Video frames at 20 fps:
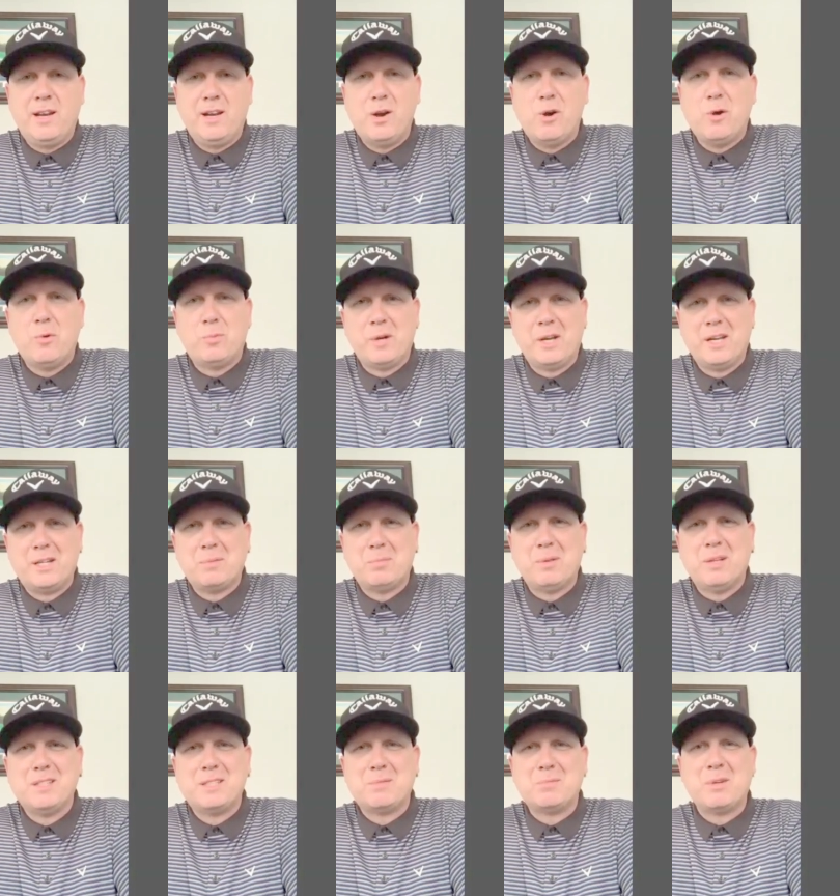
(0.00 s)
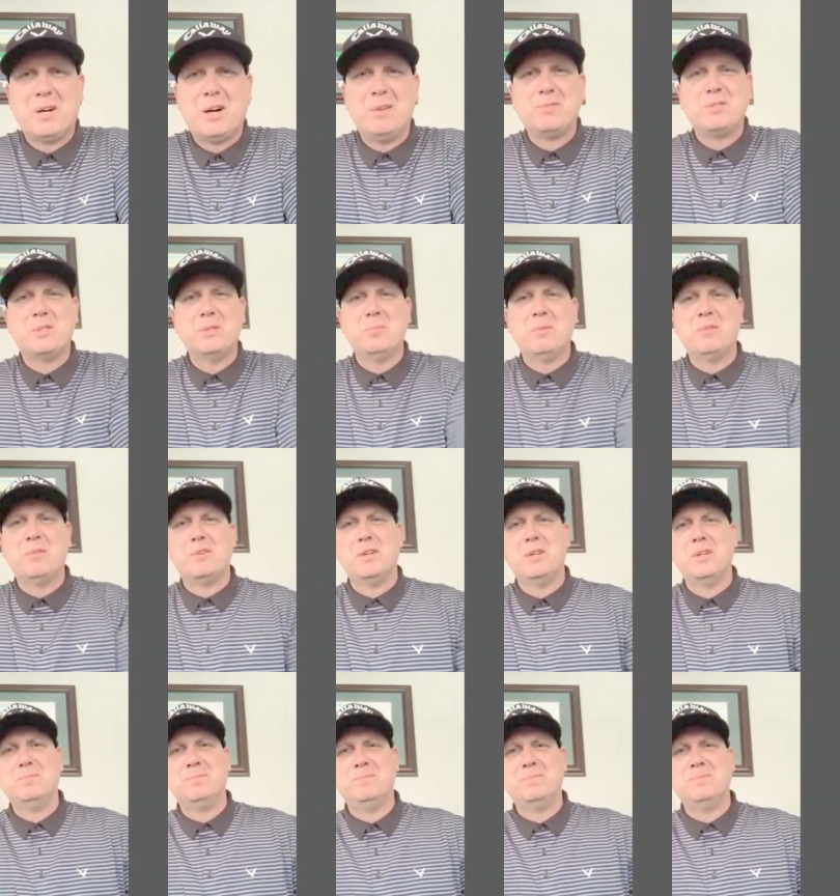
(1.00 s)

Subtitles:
and I hope we get to play some golf soon, my friend.